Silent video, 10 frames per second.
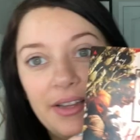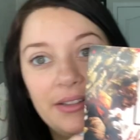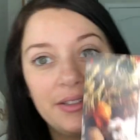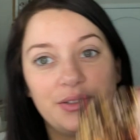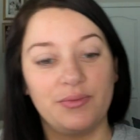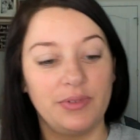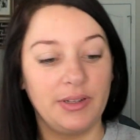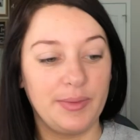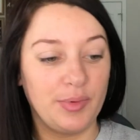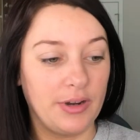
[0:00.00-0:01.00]
It looks
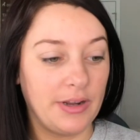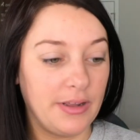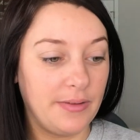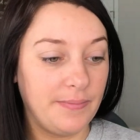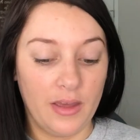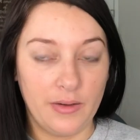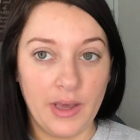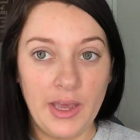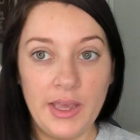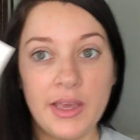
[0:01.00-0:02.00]
really pretty.
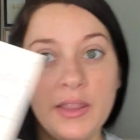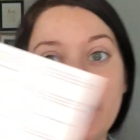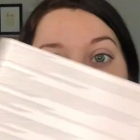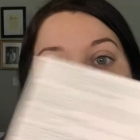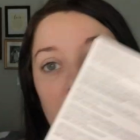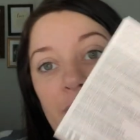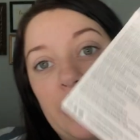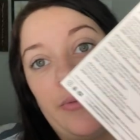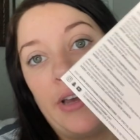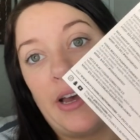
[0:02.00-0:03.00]
Okay, and then as always,
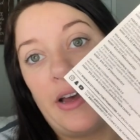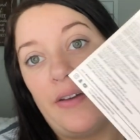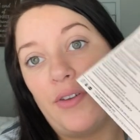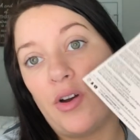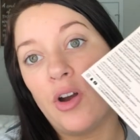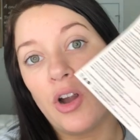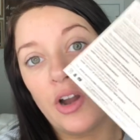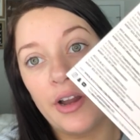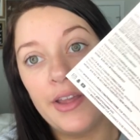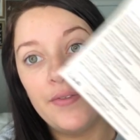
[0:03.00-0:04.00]
we have
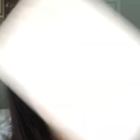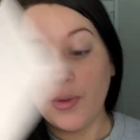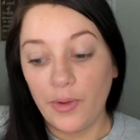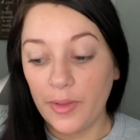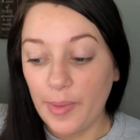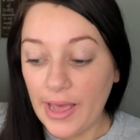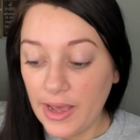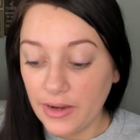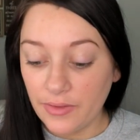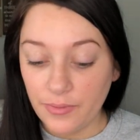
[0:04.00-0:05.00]
our info on the back
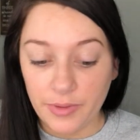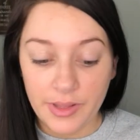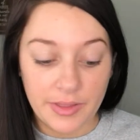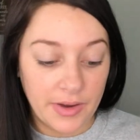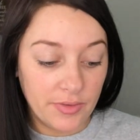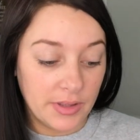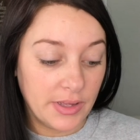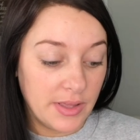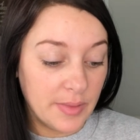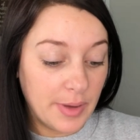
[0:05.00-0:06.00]
with everything
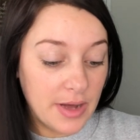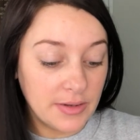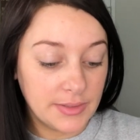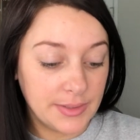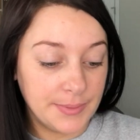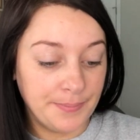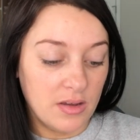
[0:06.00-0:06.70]
in the box.